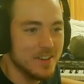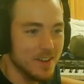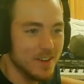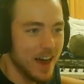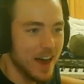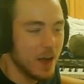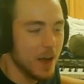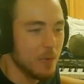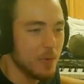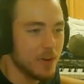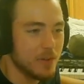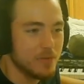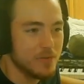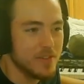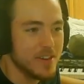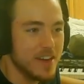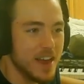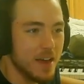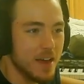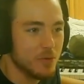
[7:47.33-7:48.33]
I would have
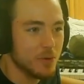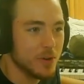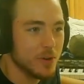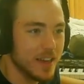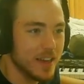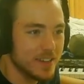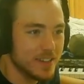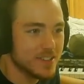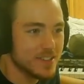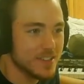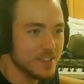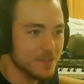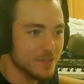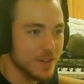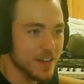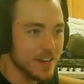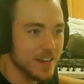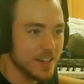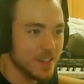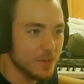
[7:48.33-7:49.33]
never guessed
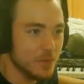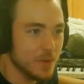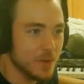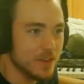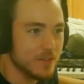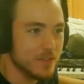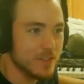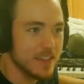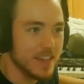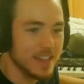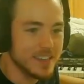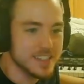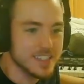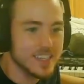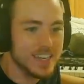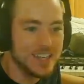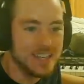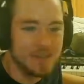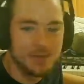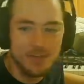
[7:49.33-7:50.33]
Nevada. We have yet to
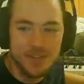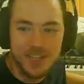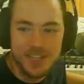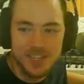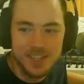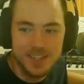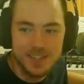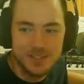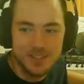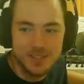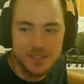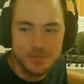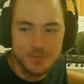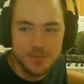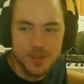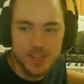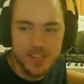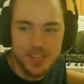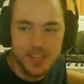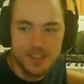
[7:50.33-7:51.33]
get Nevada. I was in
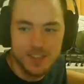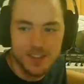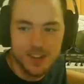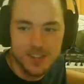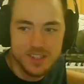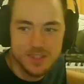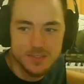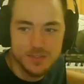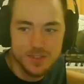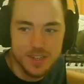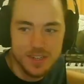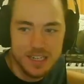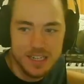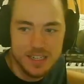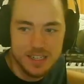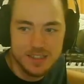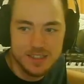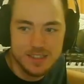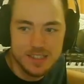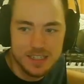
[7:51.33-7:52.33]
fucking Las
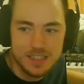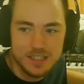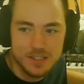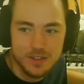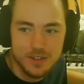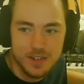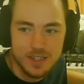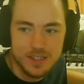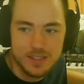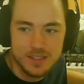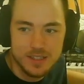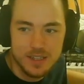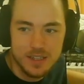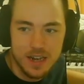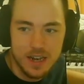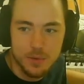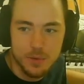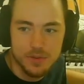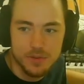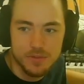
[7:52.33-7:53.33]
Vegas. That's crazy.
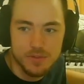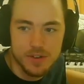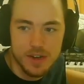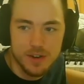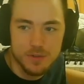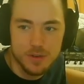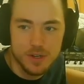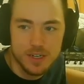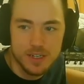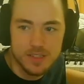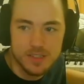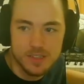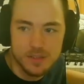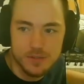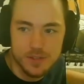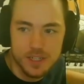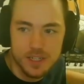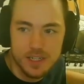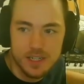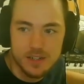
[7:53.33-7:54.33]
I would have never guessed
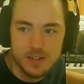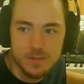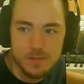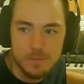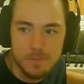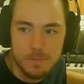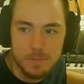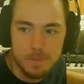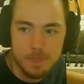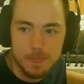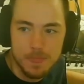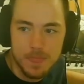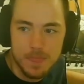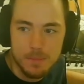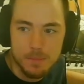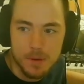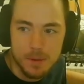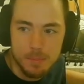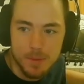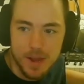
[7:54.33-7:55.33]
Nevada.
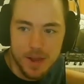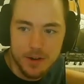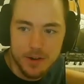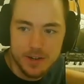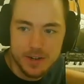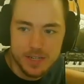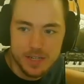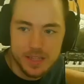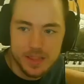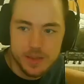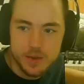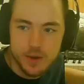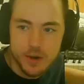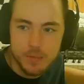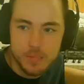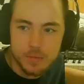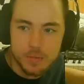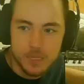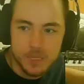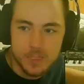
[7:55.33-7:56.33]
But apparently there are
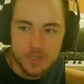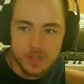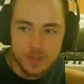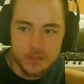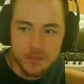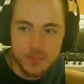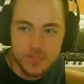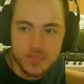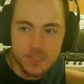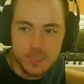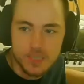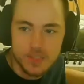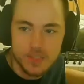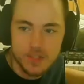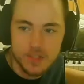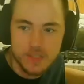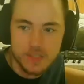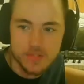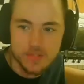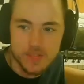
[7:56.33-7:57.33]
plecos in
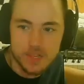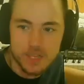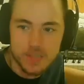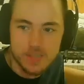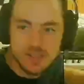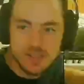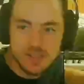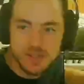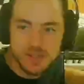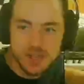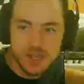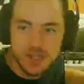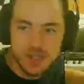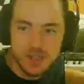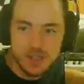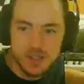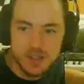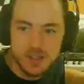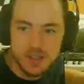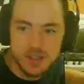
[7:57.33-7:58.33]
Las Vegas, Nevada.
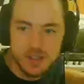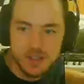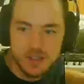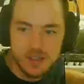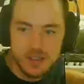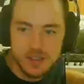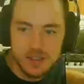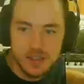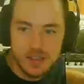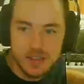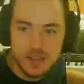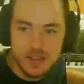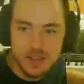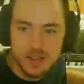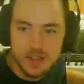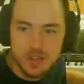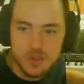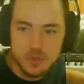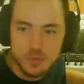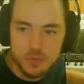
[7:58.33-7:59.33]
In
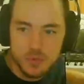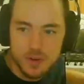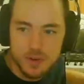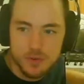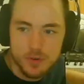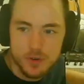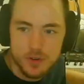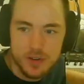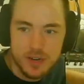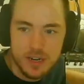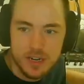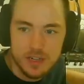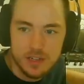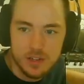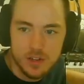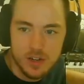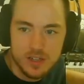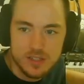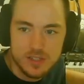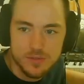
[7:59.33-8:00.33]
this river in
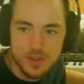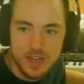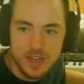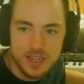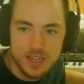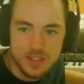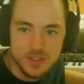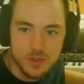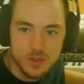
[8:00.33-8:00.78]
Las Vegas.